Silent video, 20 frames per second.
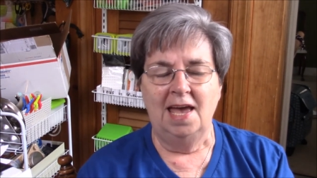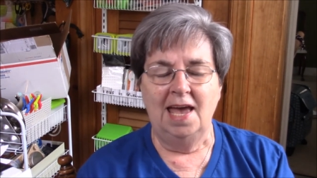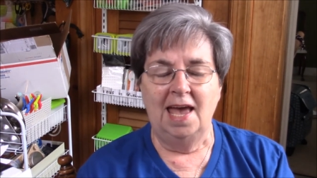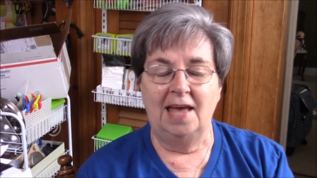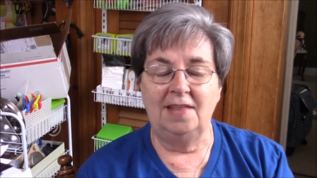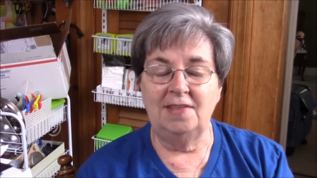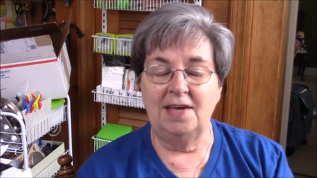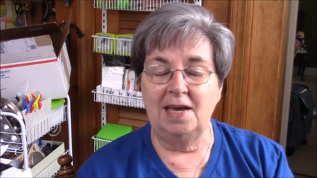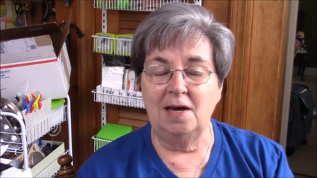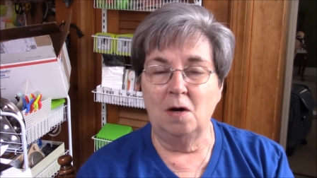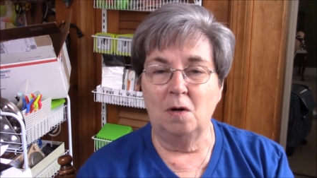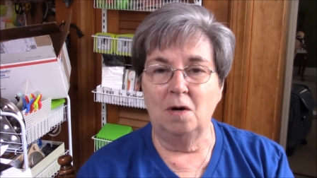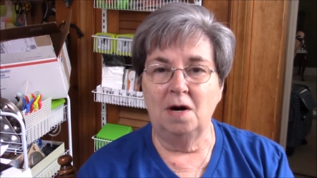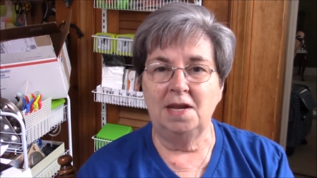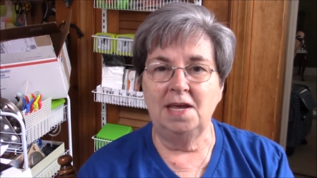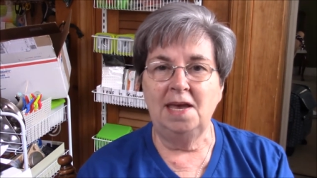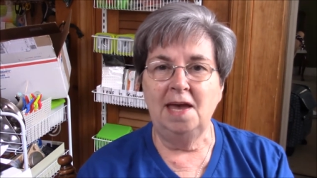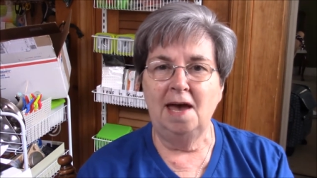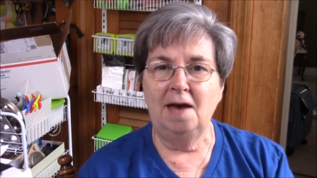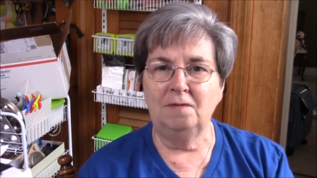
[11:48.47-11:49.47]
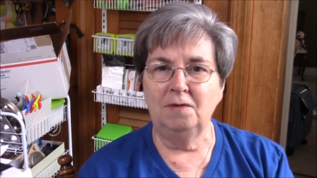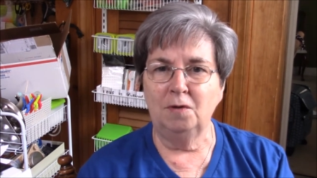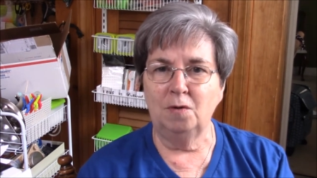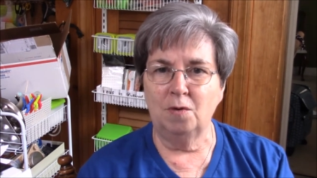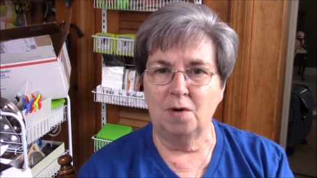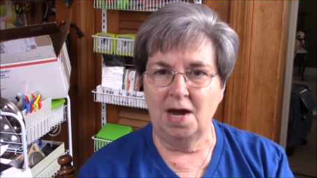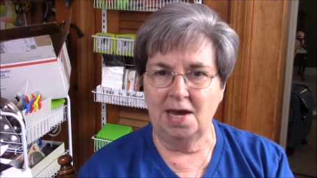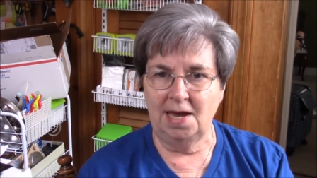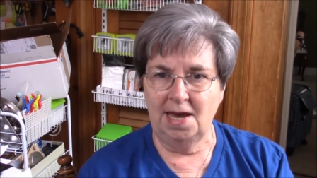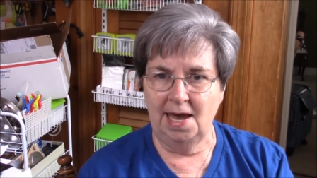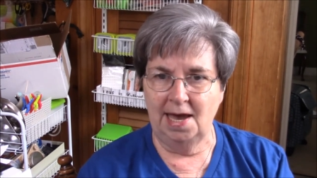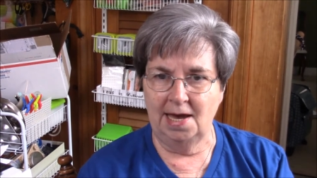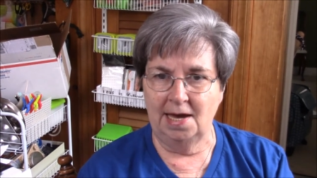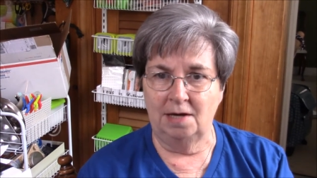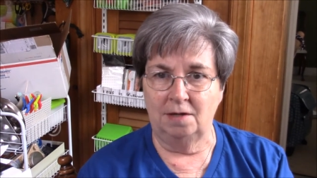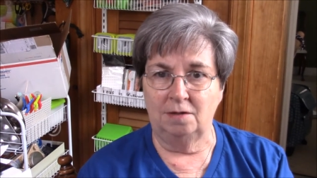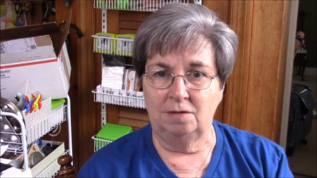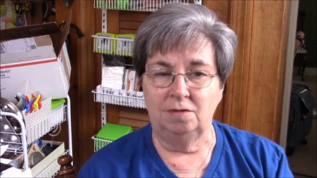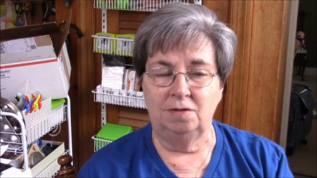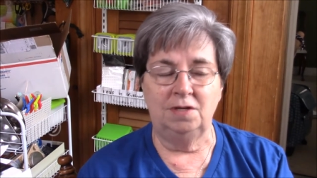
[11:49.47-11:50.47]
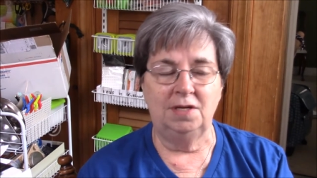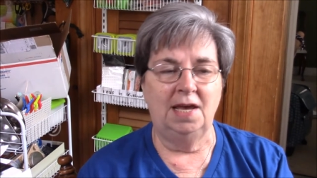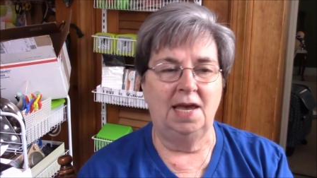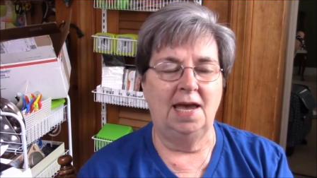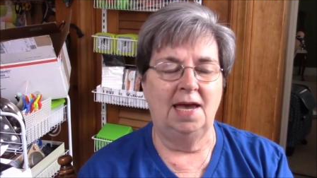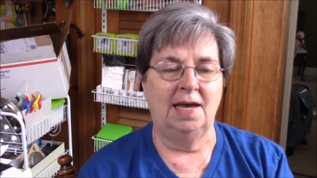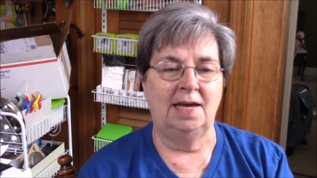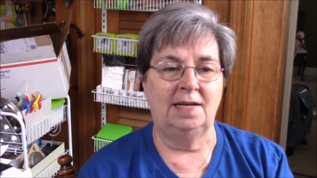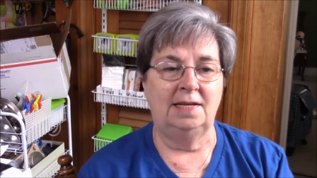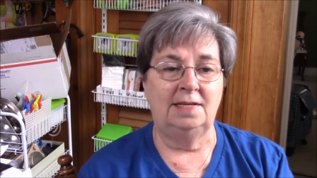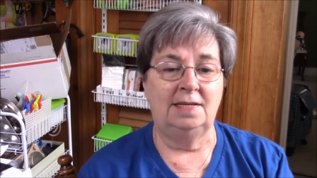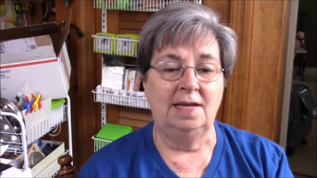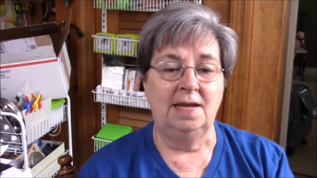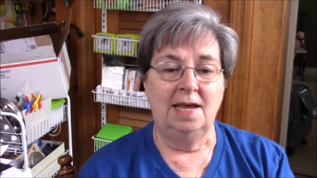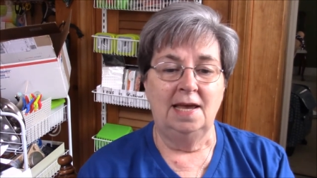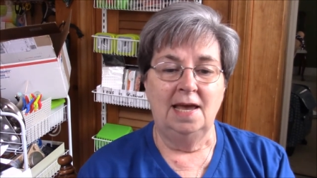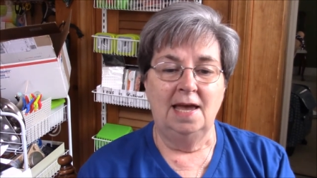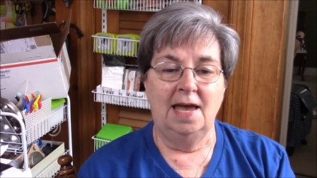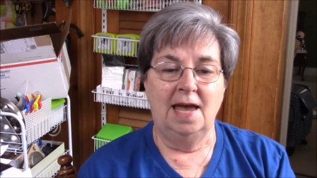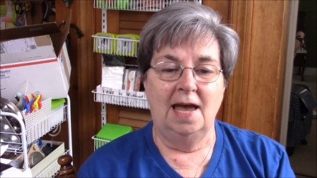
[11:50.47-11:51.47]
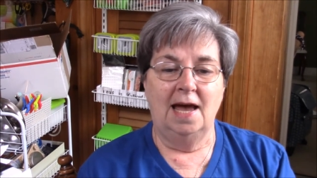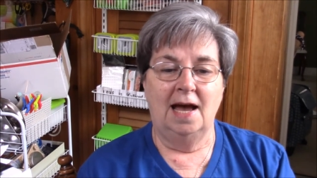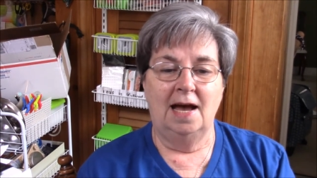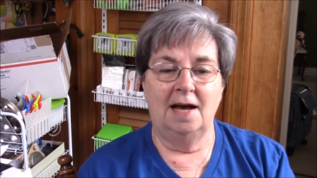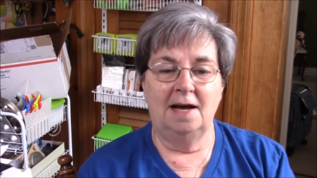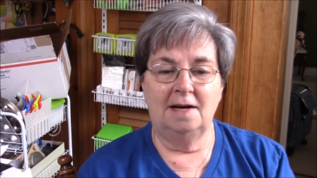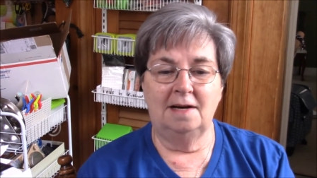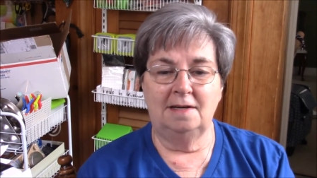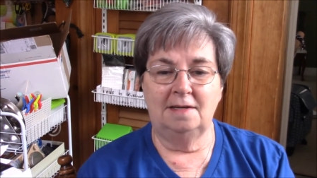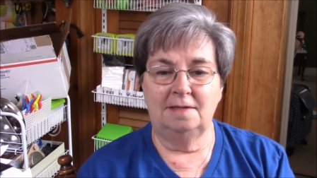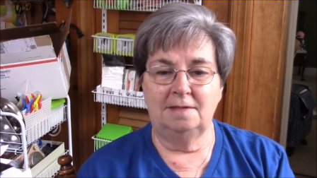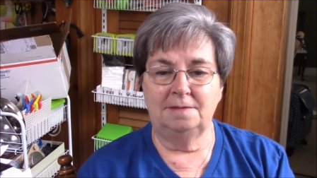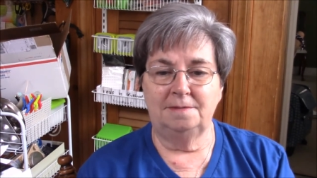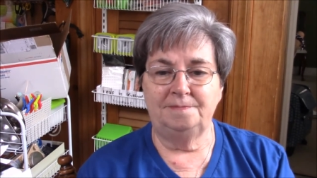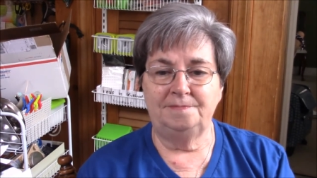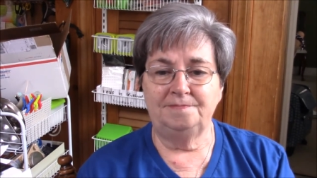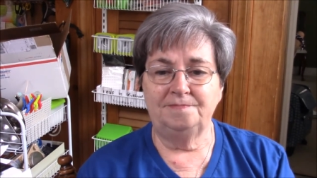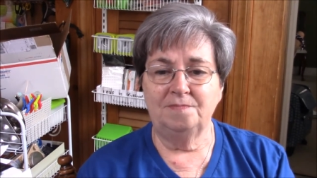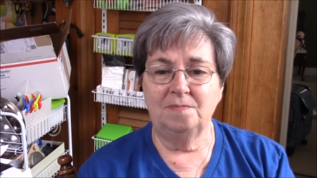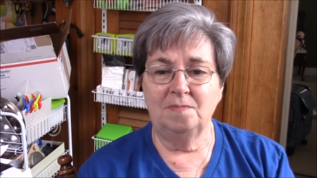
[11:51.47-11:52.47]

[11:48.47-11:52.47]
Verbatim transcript: And they already have a greyhound, and um,